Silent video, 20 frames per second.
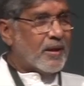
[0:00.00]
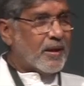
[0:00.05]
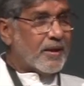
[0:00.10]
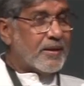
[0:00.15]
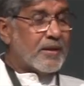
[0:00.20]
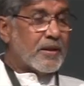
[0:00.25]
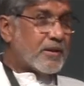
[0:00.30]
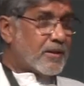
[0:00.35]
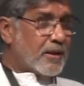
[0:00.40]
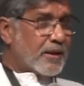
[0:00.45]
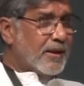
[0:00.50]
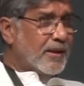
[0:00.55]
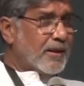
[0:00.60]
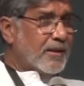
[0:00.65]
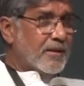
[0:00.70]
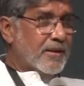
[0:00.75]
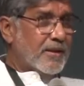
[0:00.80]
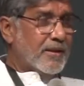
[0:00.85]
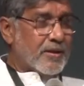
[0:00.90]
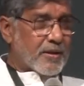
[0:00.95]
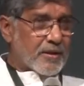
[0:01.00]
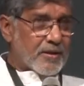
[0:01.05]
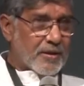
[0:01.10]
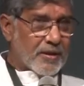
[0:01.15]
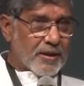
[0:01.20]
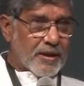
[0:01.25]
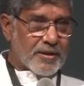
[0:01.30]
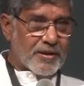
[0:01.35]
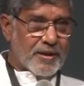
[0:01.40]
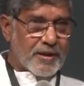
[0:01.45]
And the second
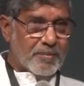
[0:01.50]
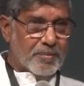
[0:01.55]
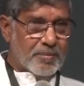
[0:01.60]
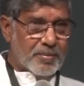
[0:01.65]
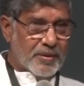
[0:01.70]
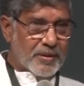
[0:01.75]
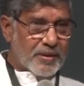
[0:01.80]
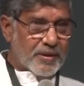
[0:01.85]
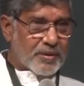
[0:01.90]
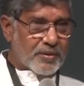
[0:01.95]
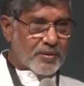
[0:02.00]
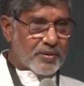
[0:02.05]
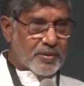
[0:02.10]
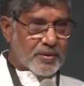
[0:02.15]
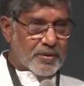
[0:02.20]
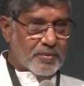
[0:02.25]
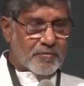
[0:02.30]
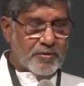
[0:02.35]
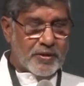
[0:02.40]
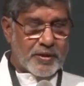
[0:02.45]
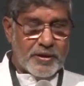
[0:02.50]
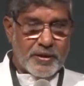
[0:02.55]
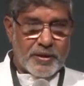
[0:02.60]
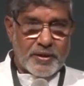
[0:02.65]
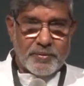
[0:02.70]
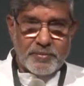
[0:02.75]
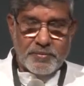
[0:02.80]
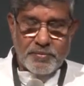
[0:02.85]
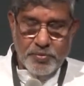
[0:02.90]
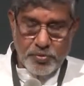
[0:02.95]
interesting example, in very
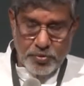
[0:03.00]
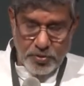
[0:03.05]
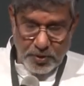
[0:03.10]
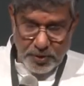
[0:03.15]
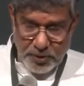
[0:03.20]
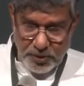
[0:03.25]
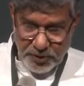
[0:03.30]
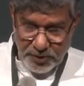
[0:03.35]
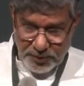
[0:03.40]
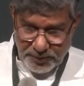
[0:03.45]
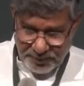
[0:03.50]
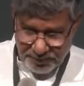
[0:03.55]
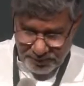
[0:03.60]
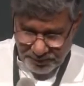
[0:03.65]
short,